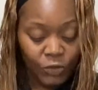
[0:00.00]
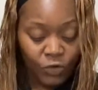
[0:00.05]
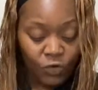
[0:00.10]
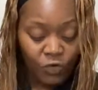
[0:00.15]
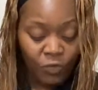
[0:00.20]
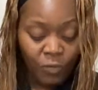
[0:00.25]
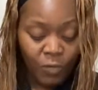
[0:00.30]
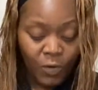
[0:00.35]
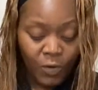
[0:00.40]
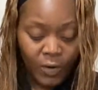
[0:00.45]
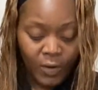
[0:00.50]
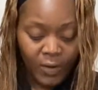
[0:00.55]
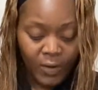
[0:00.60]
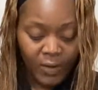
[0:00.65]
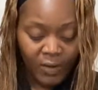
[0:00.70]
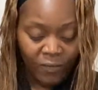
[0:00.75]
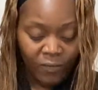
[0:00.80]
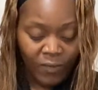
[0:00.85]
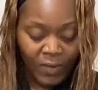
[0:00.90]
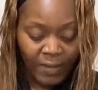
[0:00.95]
do more
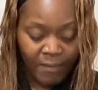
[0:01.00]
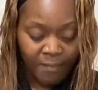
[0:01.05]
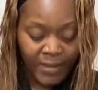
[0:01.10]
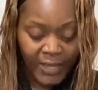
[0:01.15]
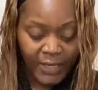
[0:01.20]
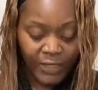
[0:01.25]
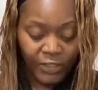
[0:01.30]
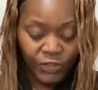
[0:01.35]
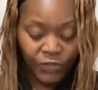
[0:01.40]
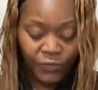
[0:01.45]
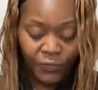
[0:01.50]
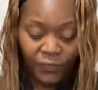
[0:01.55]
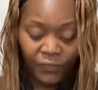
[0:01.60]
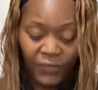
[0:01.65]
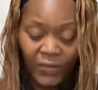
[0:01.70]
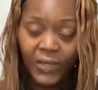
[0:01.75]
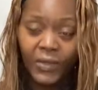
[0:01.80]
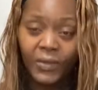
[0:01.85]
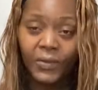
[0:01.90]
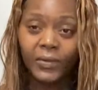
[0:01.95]
of what makes you
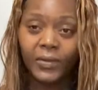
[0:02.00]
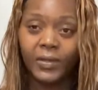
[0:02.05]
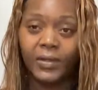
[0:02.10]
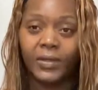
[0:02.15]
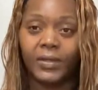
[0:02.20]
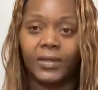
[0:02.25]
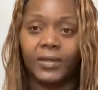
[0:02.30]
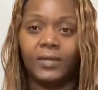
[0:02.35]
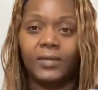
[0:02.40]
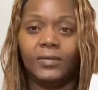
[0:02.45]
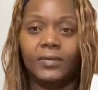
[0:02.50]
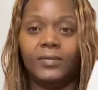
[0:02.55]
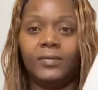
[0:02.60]
feel good.